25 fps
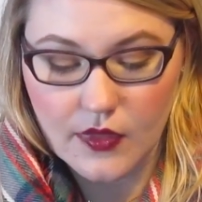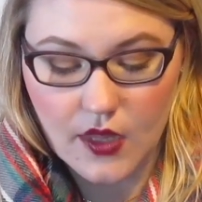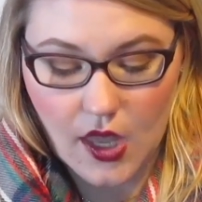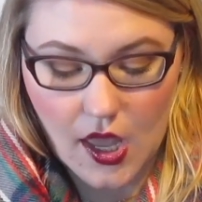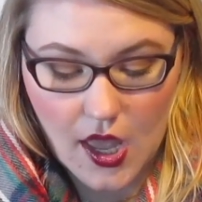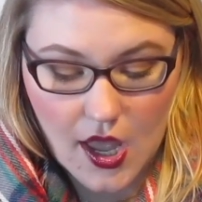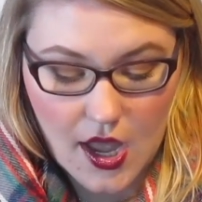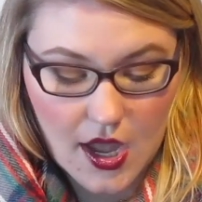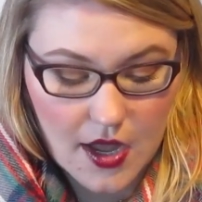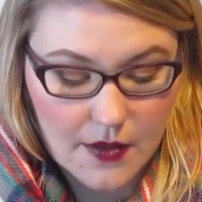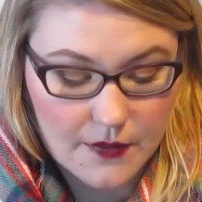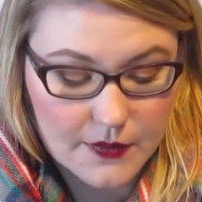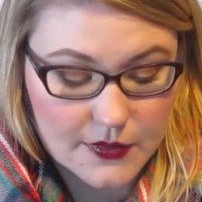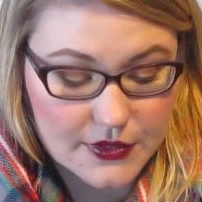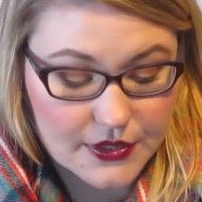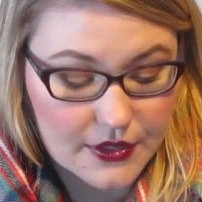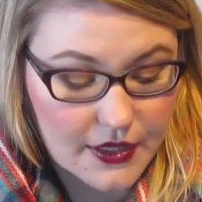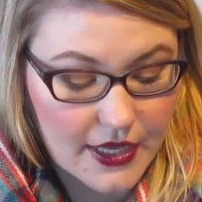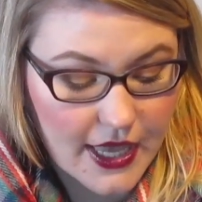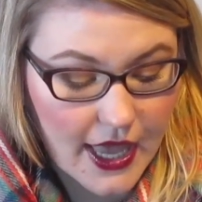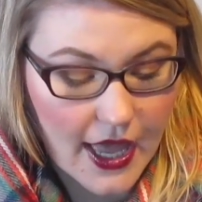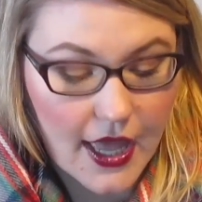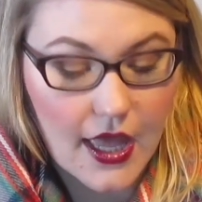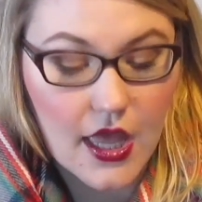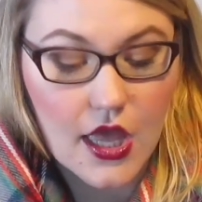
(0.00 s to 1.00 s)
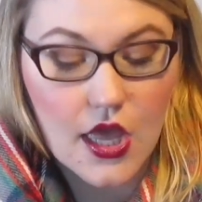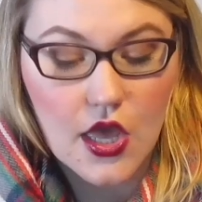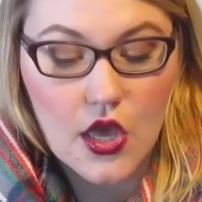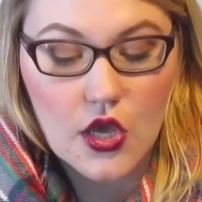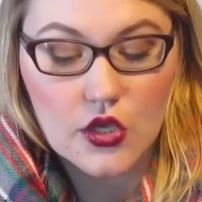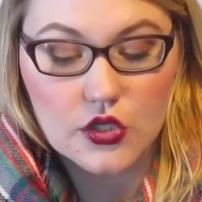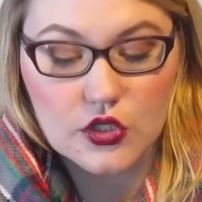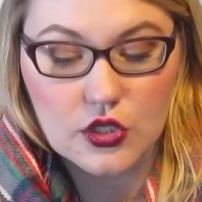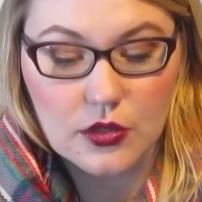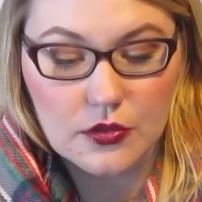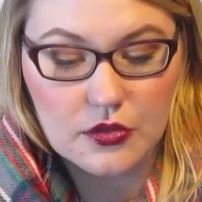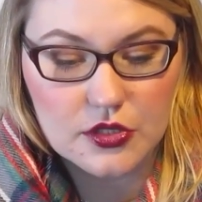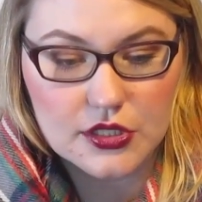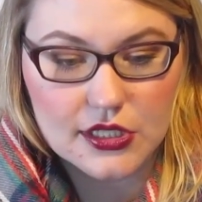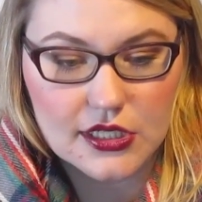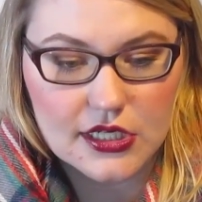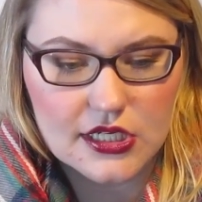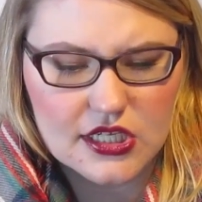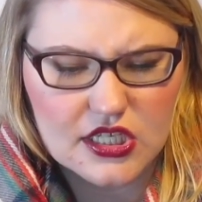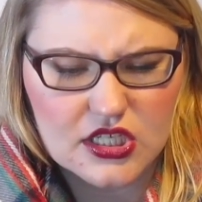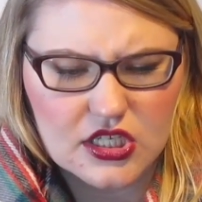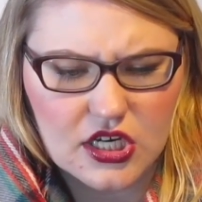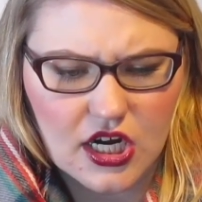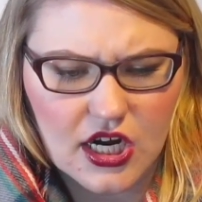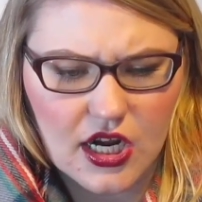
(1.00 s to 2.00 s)
So I'm just going
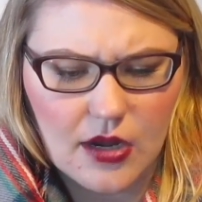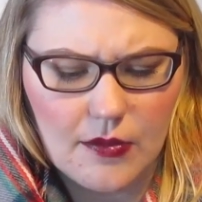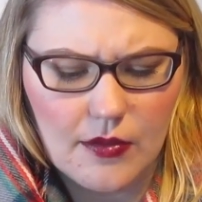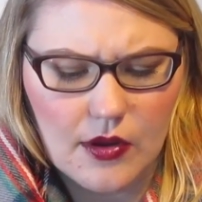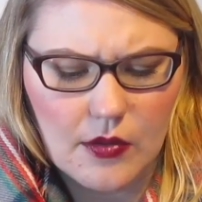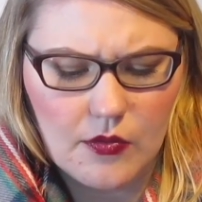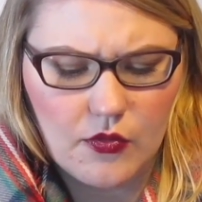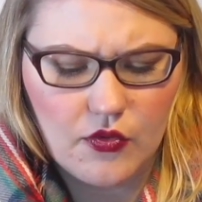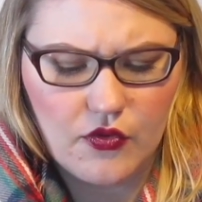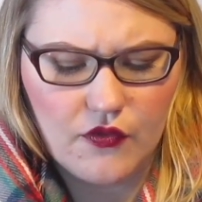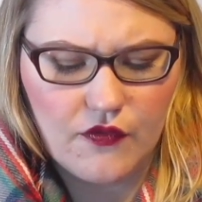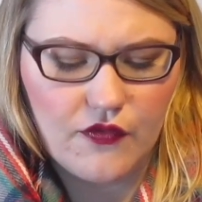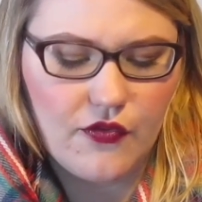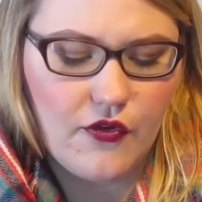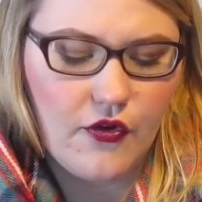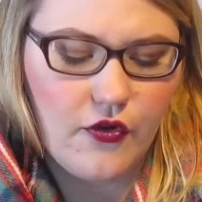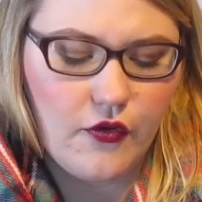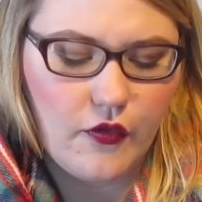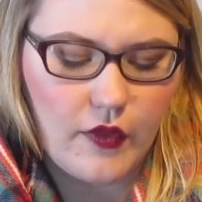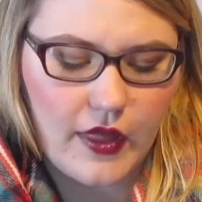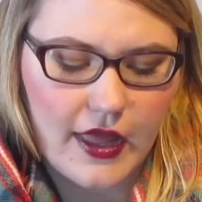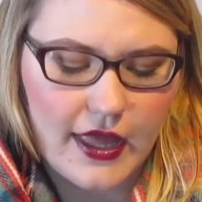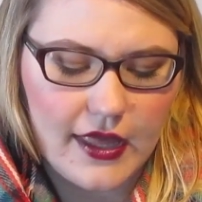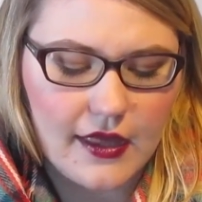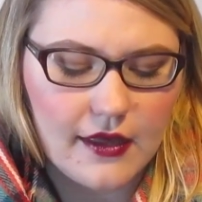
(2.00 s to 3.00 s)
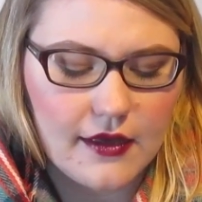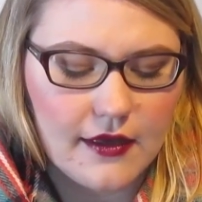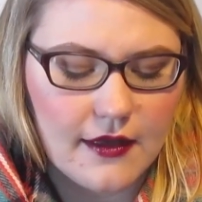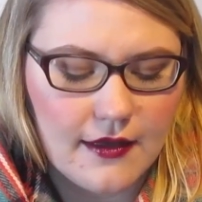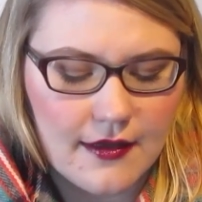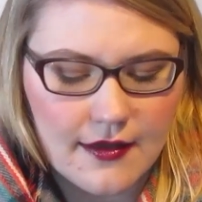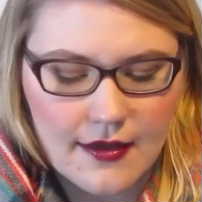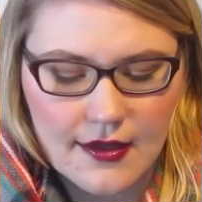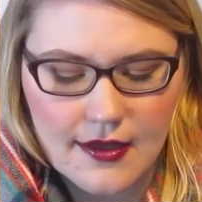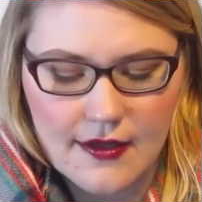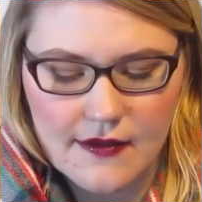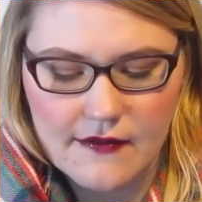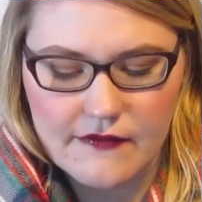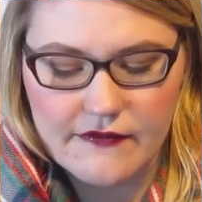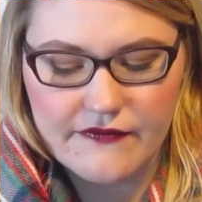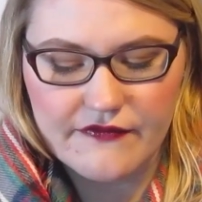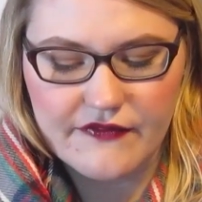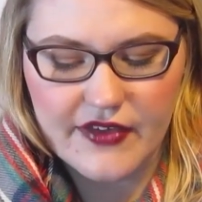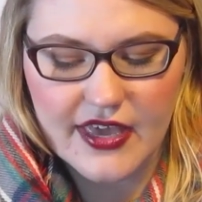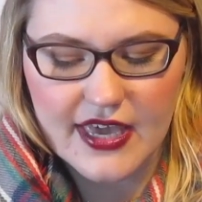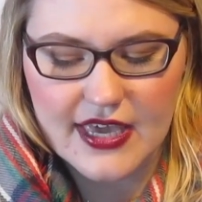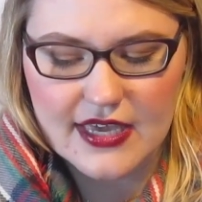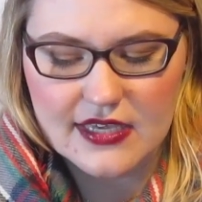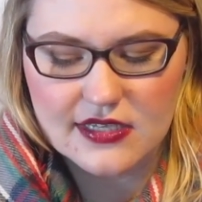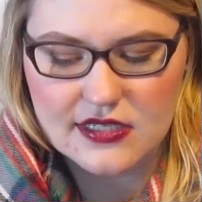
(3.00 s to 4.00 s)
to start. I'm going to move through like
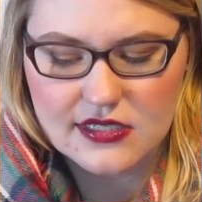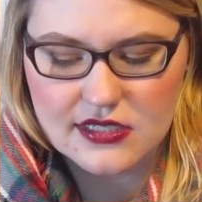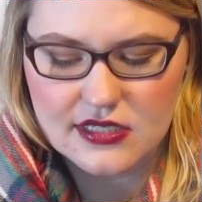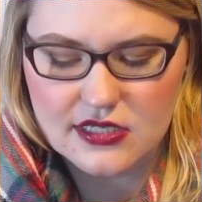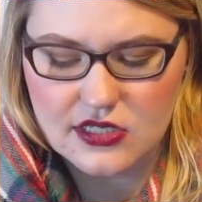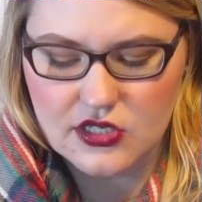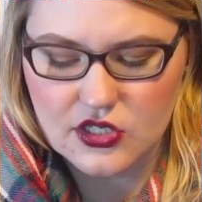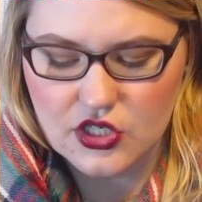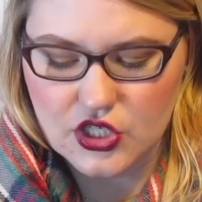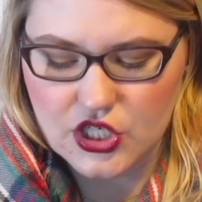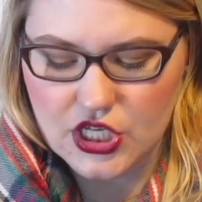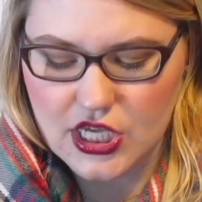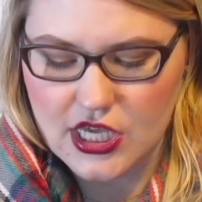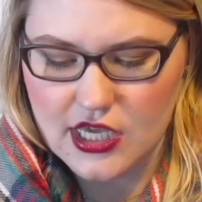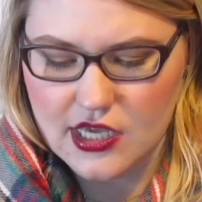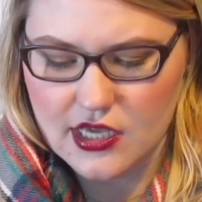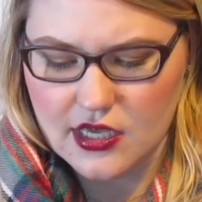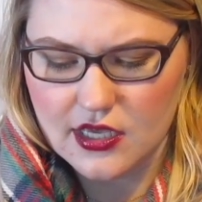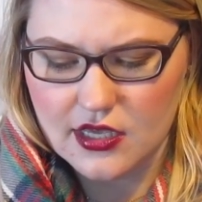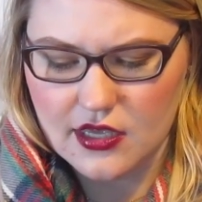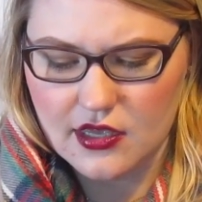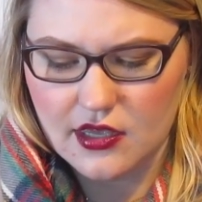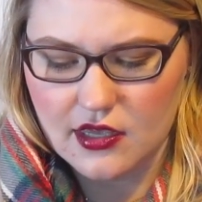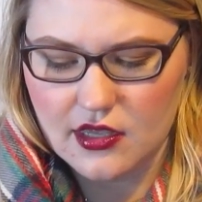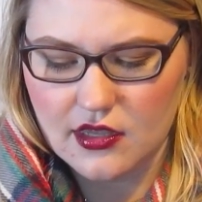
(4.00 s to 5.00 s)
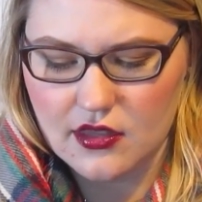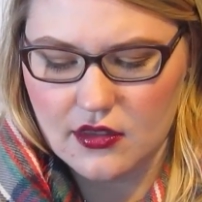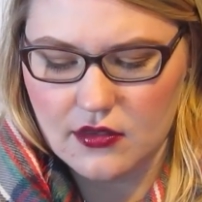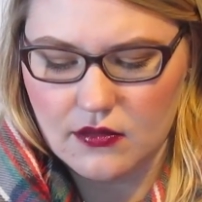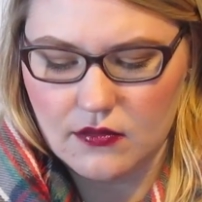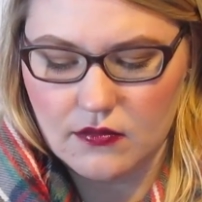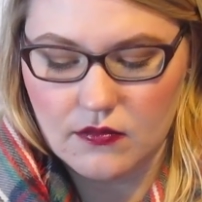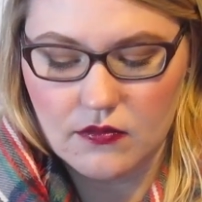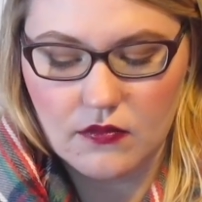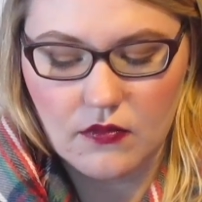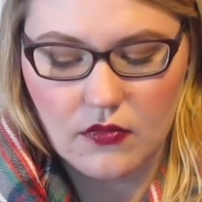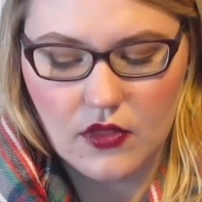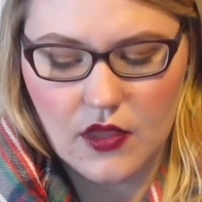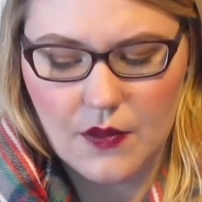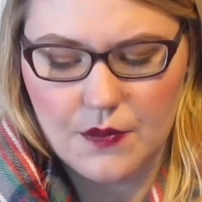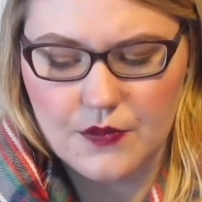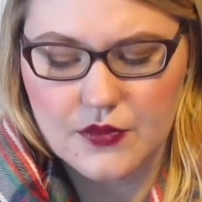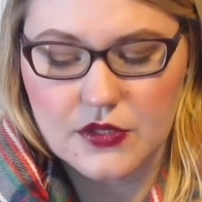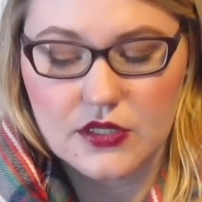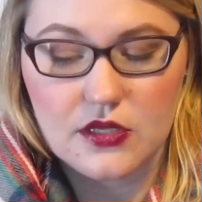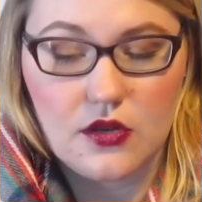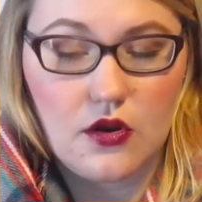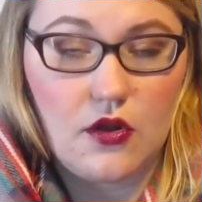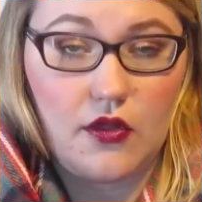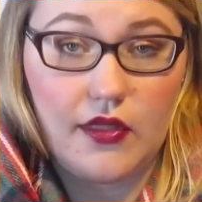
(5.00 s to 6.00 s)
face and cheek and
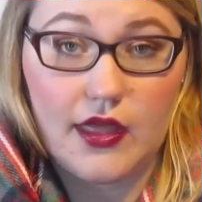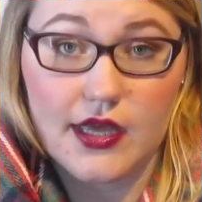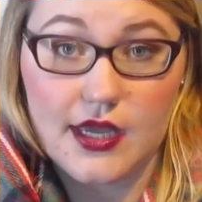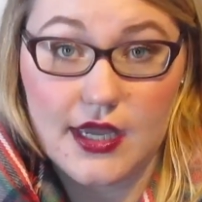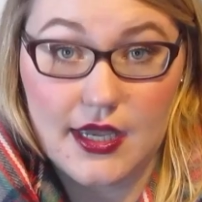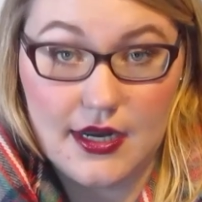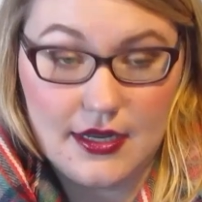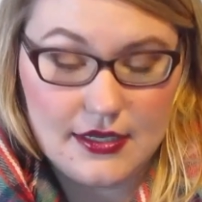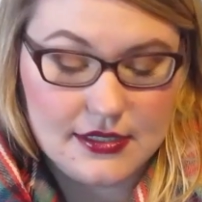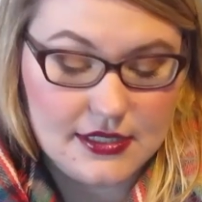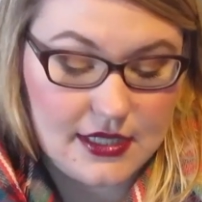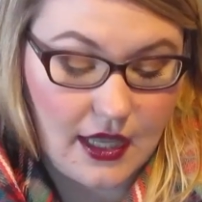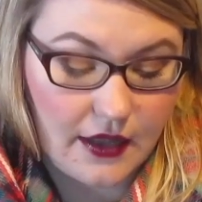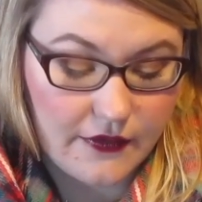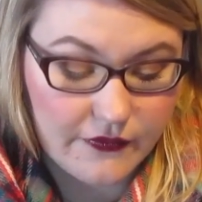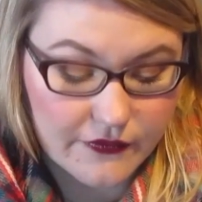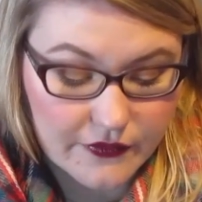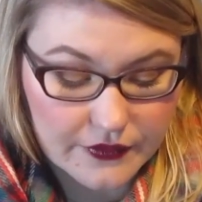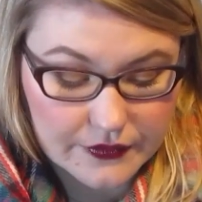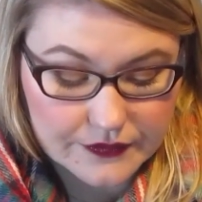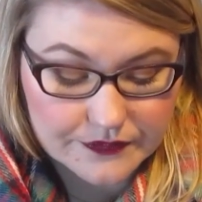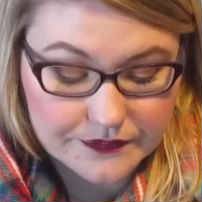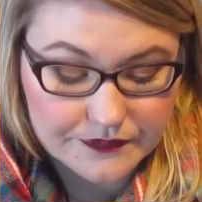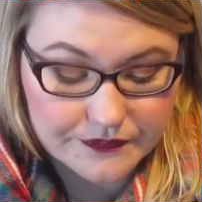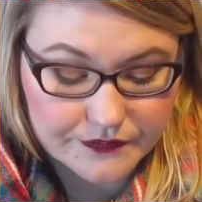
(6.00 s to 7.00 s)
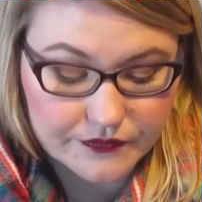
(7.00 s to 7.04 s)
lips and all that kind of stuff.